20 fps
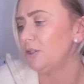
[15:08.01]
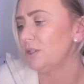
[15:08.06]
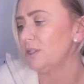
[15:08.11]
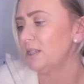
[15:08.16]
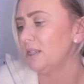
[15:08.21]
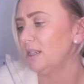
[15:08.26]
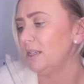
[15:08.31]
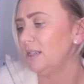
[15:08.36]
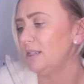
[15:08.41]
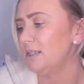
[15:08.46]

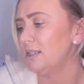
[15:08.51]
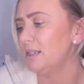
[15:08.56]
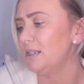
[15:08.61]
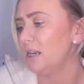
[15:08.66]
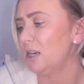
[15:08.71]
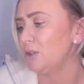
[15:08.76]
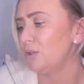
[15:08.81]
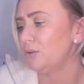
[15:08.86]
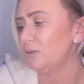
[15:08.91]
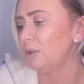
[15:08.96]
skin's
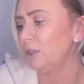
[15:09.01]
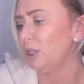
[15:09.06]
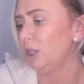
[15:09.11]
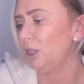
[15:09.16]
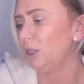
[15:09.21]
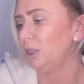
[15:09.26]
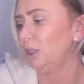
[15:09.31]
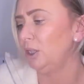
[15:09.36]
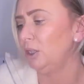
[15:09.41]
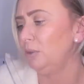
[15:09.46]
natural
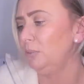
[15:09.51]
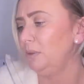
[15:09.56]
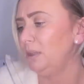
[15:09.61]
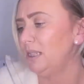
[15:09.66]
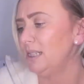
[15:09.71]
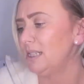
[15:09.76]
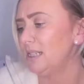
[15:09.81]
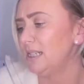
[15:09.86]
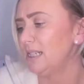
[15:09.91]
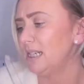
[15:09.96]

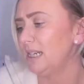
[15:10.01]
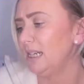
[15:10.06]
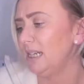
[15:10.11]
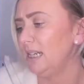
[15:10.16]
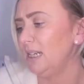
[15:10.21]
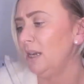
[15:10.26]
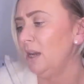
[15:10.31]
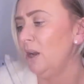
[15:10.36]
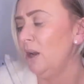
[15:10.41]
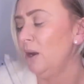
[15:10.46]

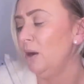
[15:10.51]
luminosity